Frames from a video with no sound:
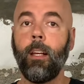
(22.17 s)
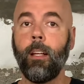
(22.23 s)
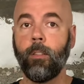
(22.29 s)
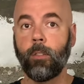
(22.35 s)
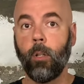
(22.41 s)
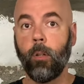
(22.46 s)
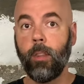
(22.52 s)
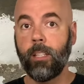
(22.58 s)

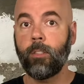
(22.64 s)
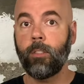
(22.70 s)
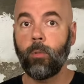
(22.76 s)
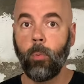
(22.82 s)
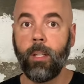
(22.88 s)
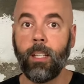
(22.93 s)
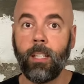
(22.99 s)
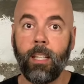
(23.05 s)
So this
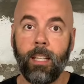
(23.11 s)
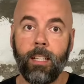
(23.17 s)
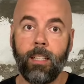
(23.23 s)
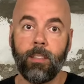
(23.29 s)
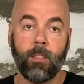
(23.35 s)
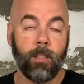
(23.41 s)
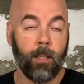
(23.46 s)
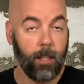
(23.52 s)
week,
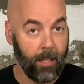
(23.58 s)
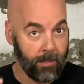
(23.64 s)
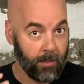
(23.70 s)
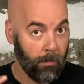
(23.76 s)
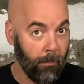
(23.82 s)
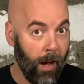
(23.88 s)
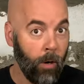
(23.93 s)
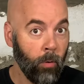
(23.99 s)
it's
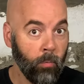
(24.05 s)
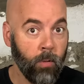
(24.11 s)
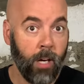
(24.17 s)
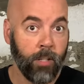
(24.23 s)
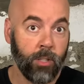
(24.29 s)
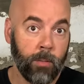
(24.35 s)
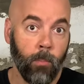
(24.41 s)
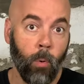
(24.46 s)
Mount
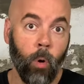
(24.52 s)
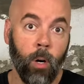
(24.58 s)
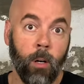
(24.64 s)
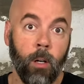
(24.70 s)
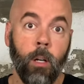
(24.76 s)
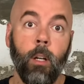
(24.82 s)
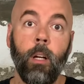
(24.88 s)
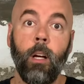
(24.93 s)

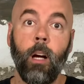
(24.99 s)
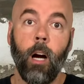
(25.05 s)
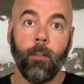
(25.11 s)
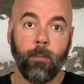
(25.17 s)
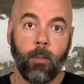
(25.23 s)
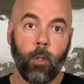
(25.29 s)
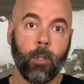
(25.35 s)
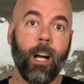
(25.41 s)
Rushmore
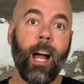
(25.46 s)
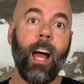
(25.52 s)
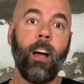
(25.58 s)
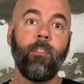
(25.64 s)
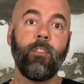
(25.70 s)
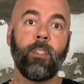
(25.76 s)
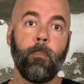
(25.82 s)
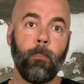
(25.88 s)
of
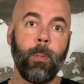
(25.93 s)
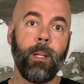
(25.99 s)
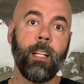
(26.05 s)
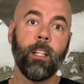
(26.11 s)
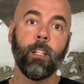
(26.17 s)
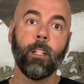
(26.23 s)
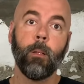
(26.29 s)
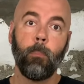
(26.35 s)
craft
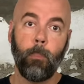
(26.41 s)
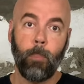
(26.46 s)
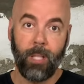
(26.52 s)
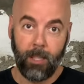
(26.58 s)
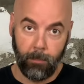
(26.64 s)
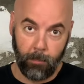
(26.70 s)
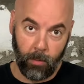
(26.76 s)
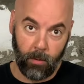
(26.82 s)
beer
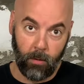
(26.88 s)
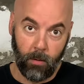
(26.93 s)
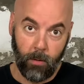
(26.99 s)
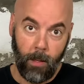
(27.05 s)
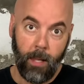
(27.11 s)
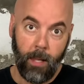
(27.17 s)
people.